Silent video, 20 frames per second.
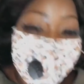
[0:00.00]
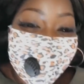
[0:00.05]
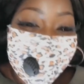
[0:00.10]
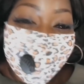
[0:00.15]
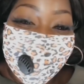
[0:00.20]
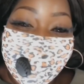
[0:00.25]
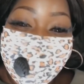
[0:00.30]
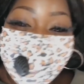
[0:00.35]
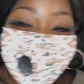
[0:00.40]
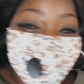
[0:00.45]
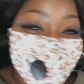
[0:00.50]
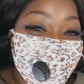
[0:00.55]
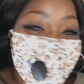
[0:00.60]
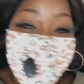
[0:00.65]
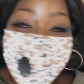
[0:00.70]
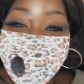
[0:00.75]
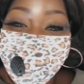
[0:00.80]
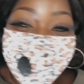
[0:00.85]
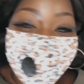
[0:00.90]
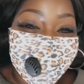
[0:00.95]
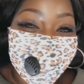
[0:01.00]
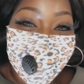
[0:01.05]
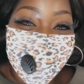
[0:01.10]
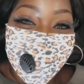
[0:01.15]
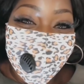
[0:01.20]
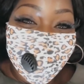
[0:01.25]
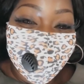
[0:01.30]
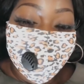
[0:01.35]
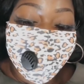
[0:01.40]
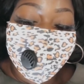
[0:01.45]
it don't hurt,
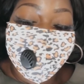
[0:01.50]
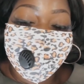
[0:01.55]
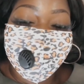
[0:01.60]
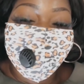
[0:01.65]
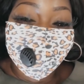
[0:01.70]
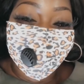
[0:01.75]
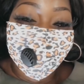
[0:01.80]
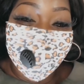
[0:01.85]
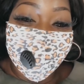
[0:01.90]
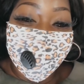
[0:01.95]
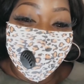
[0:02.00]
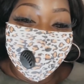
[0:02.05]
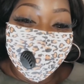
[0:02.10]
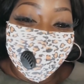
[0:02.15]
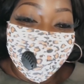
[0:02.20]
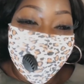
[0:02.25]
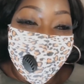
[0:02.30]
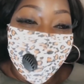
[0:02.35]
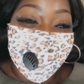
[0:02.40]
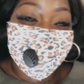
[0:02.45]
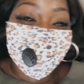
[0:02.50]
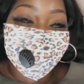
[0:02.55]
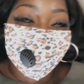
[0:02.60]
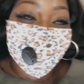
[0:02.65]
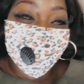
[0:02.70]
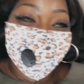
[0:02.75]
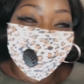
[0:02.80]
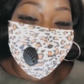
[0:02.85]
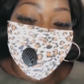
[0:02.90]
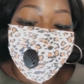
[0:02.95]
y'all. It's just the fact that I can
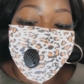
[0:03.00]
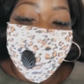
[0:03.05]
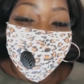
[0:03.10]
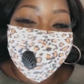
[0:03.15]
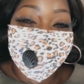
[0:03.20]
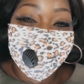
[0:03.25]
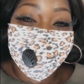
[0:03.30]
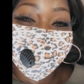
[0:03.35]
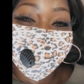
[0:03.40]
feel her about to pull it